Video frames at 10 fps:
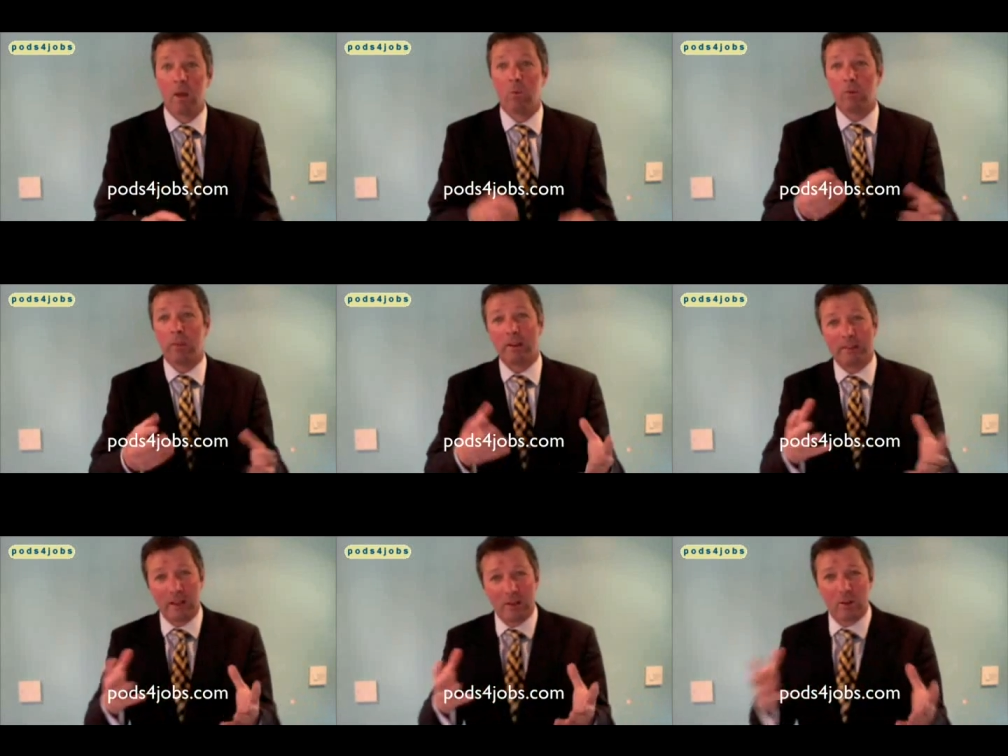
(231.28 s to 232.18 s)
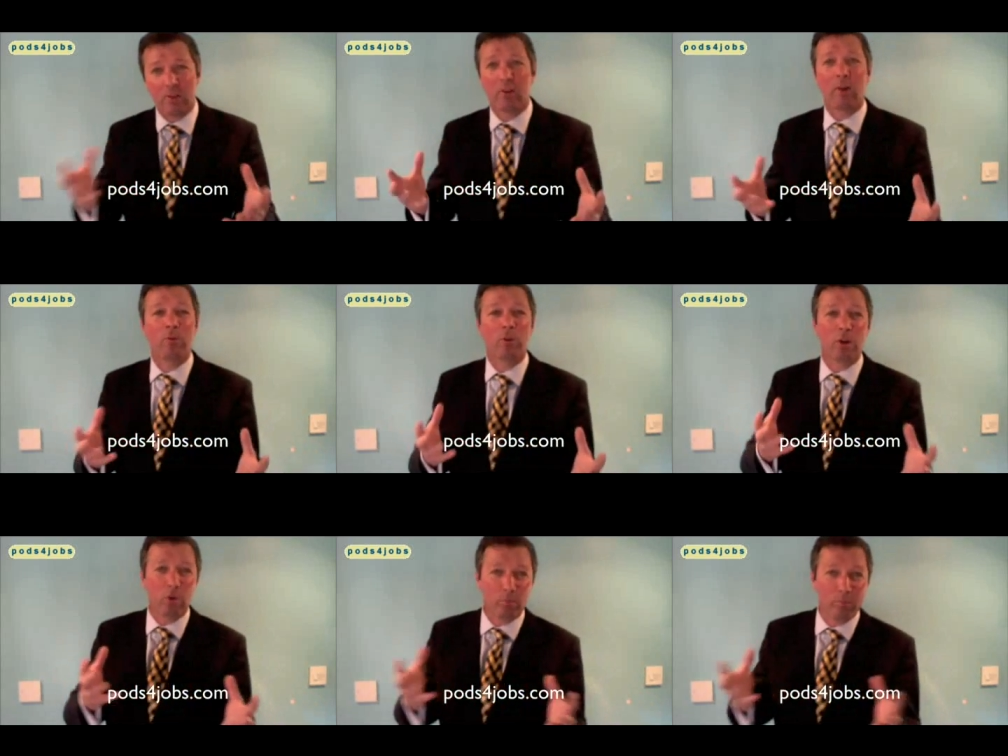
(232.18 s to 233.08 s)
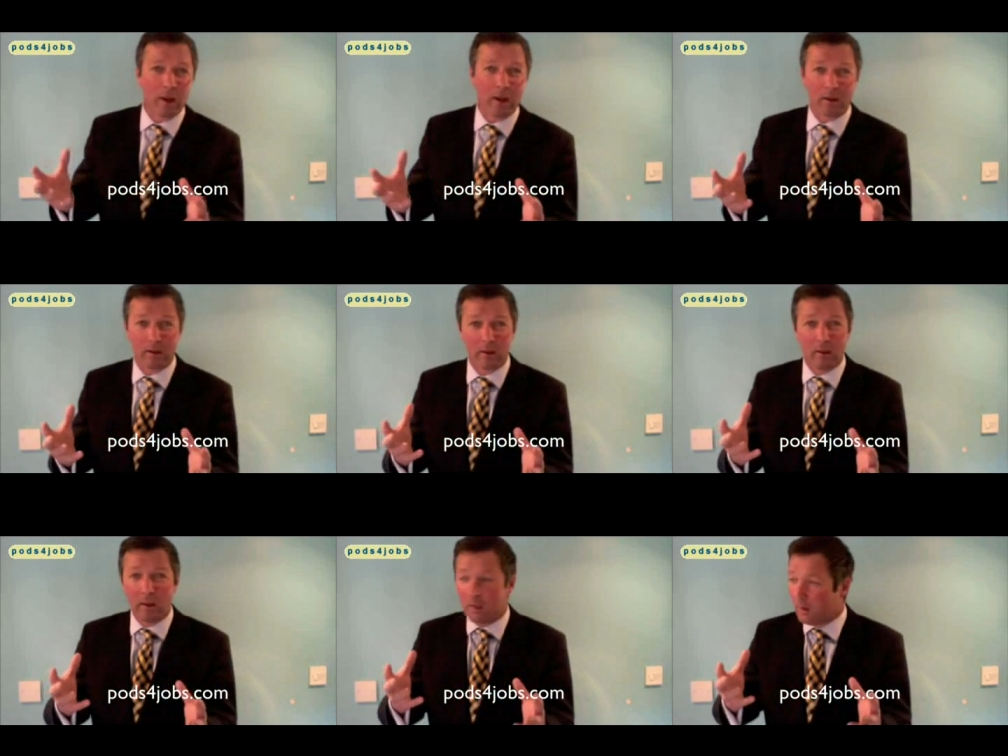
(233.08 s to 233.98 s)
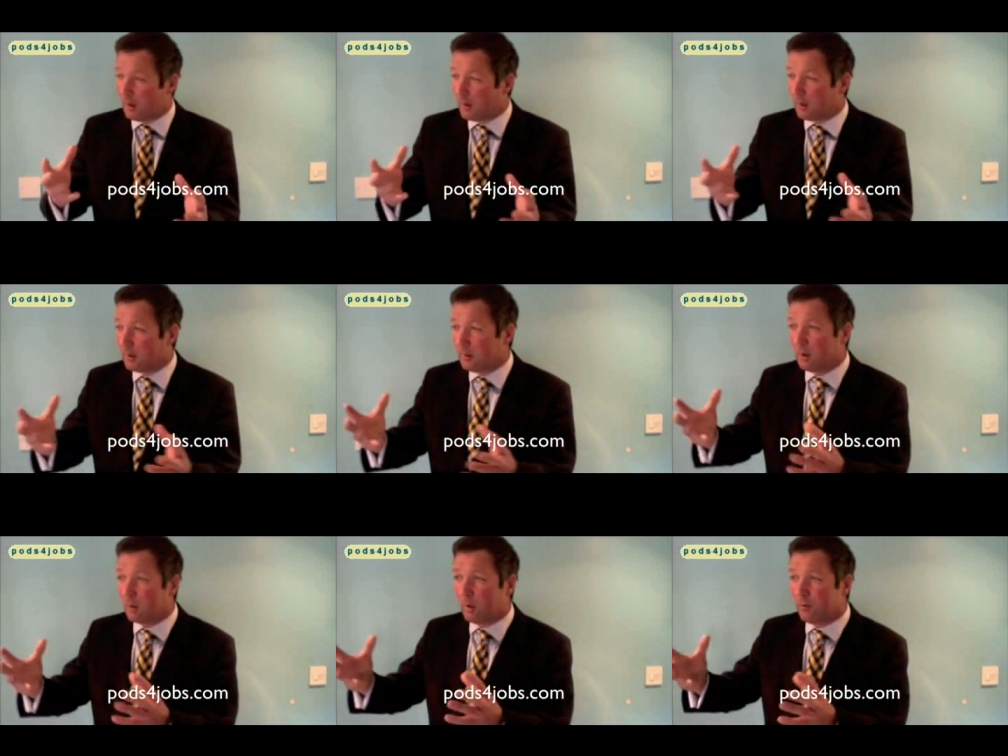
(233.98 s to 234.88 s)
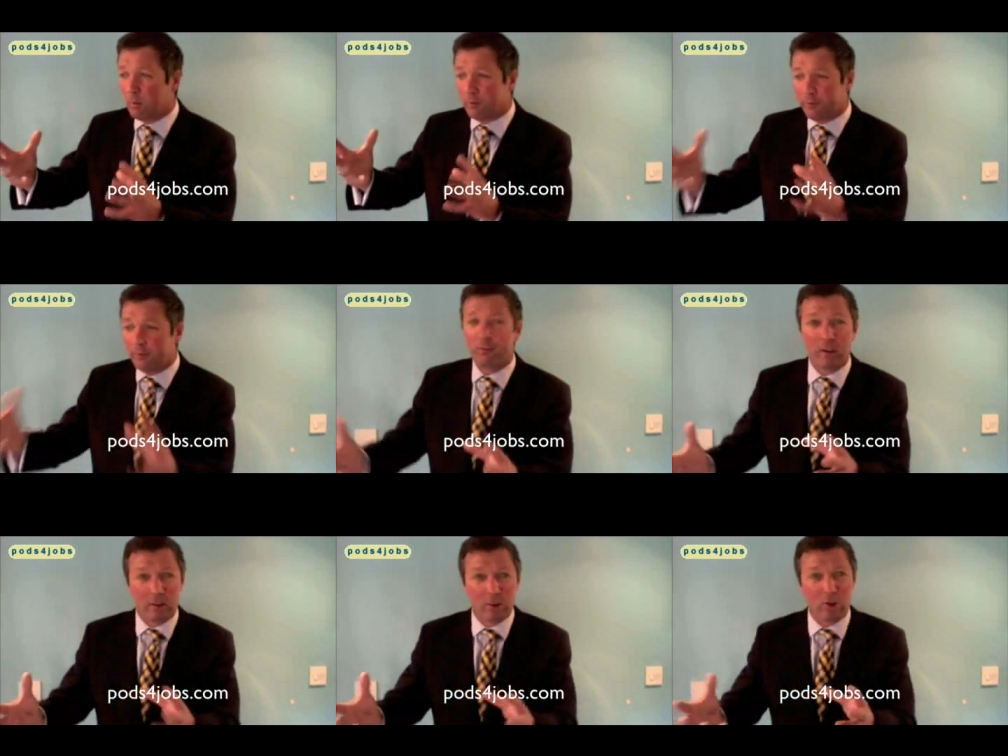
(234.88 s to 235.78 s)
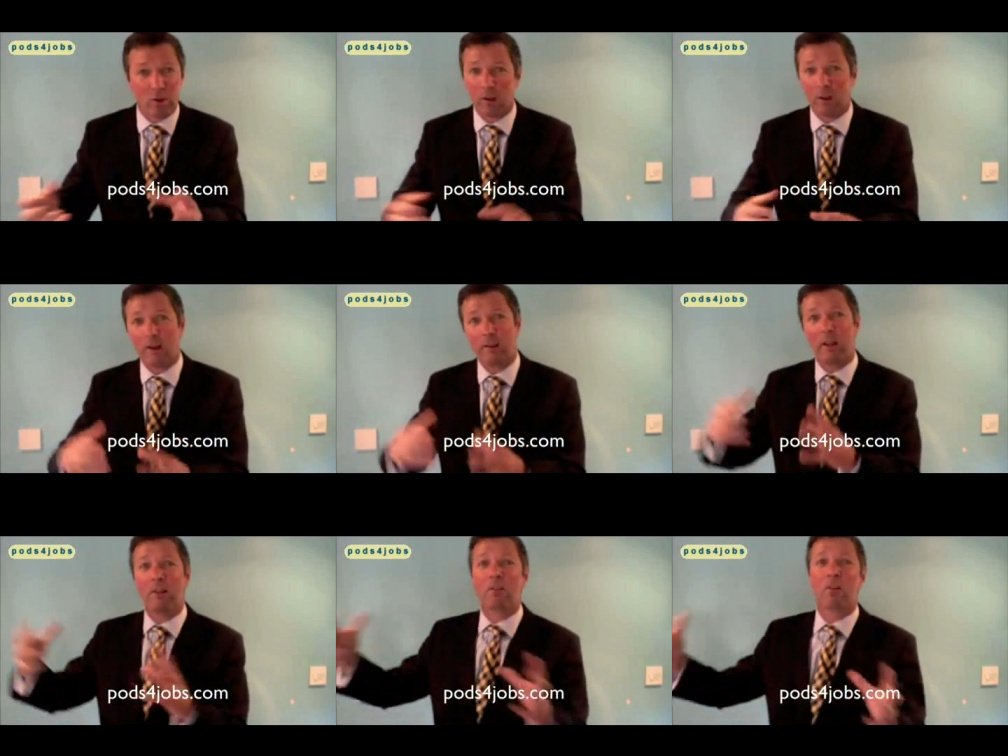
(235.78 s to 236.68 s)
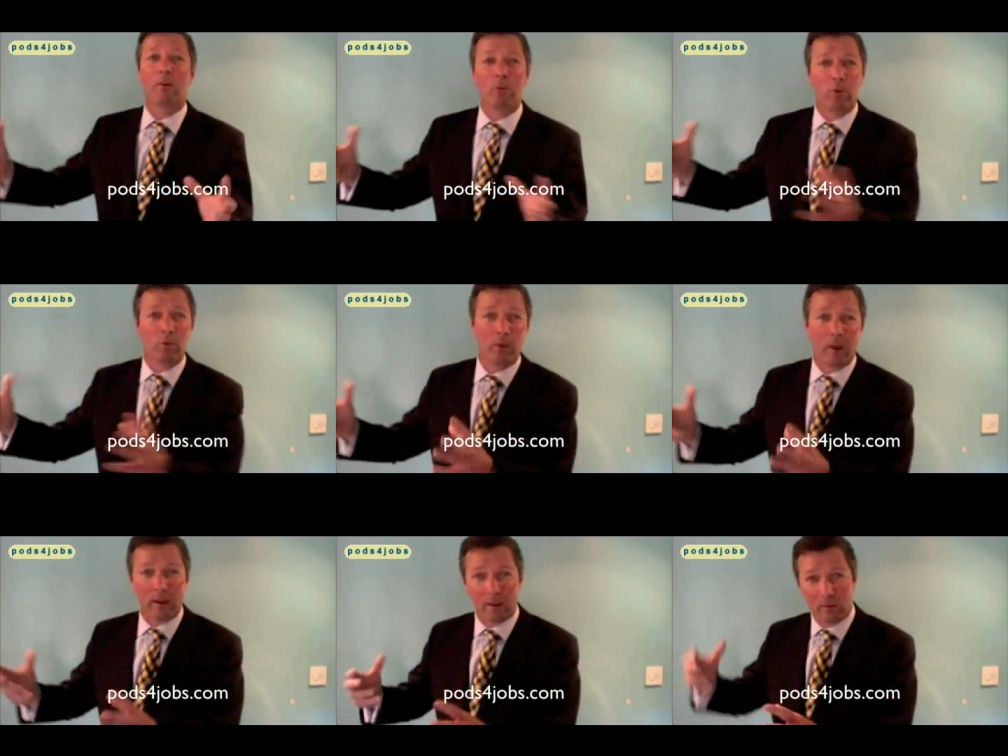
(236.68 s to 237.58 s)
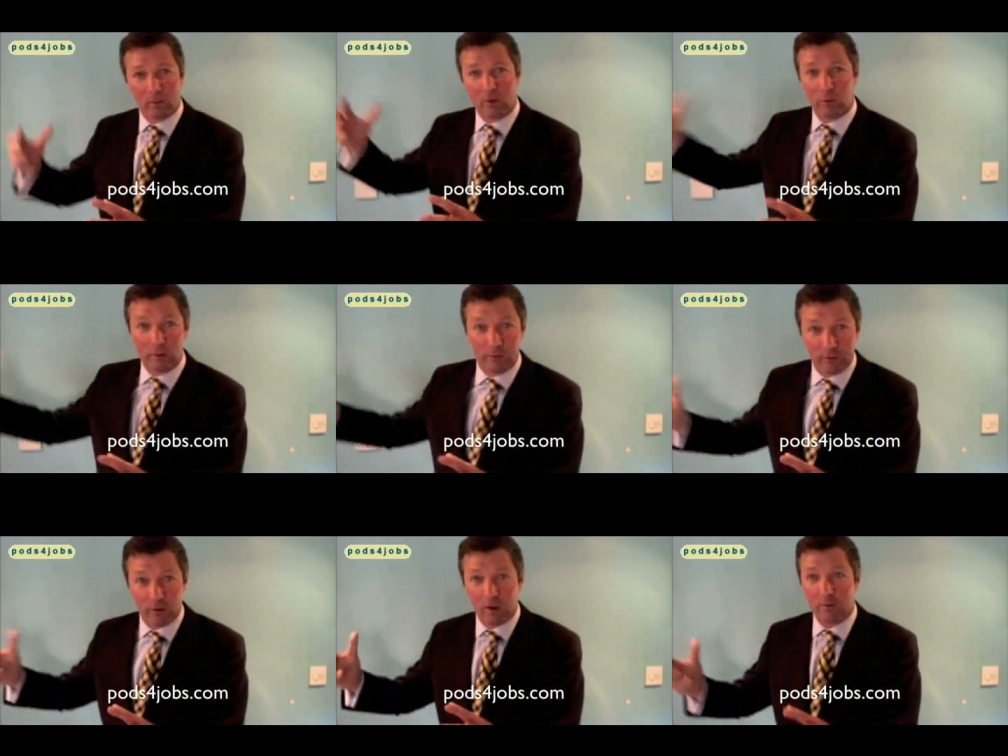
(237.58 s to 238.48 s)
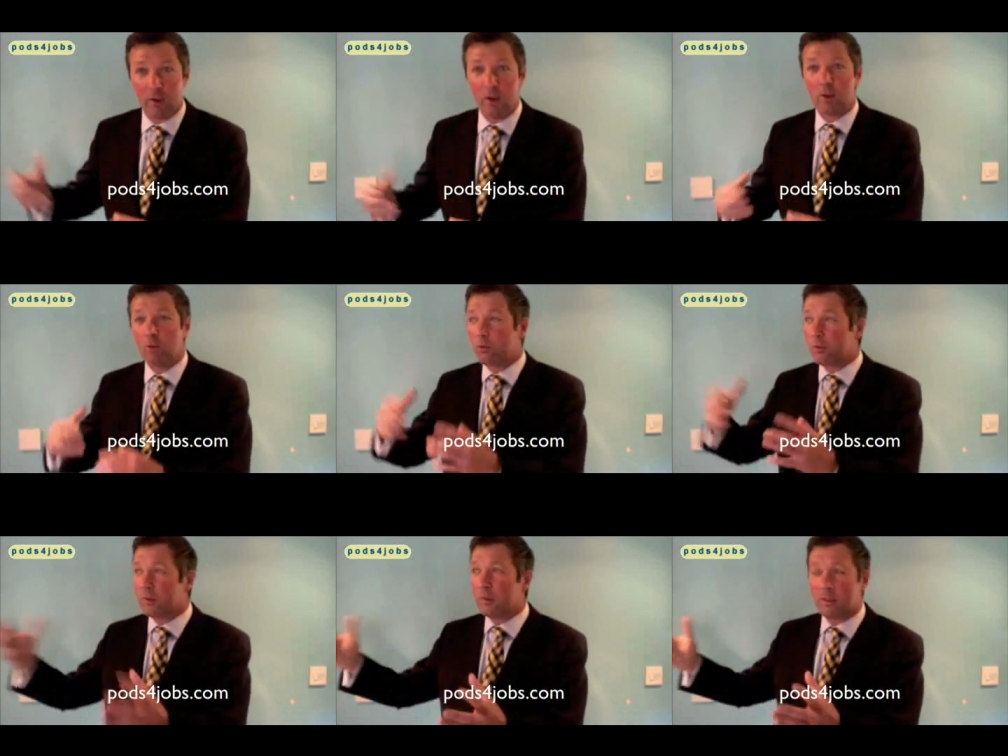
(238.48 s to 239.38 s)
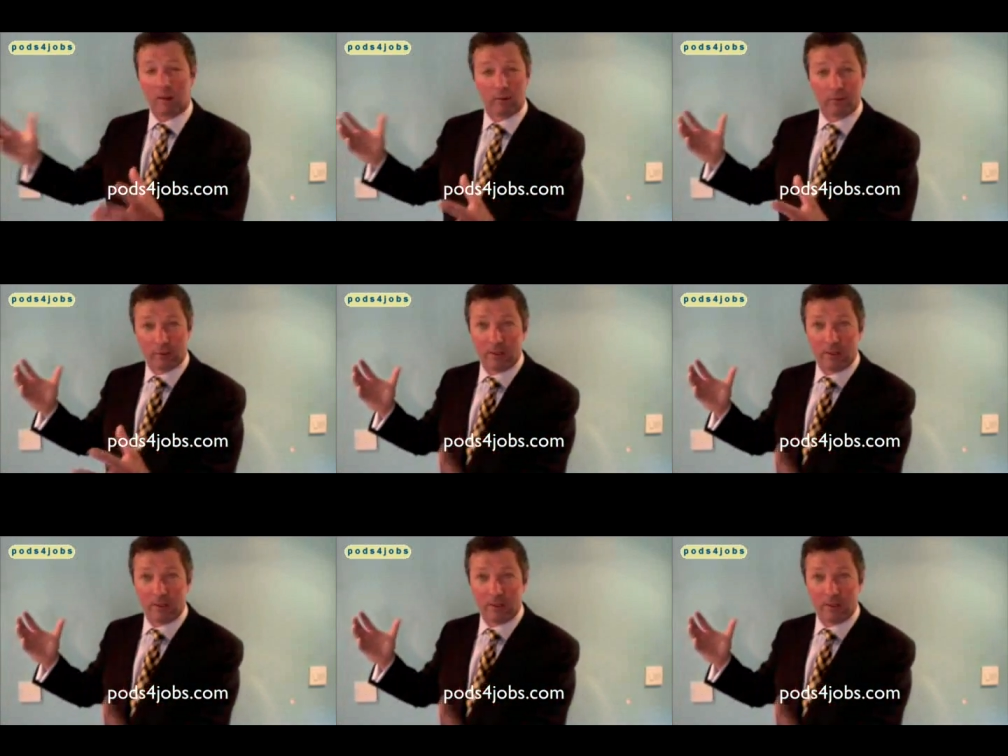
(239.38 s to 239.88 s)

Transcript: well then in 10 years' time you can look back, you know, if you were 15 this year, and in 10 years' time you look back when you're 25, you'll see yourself 10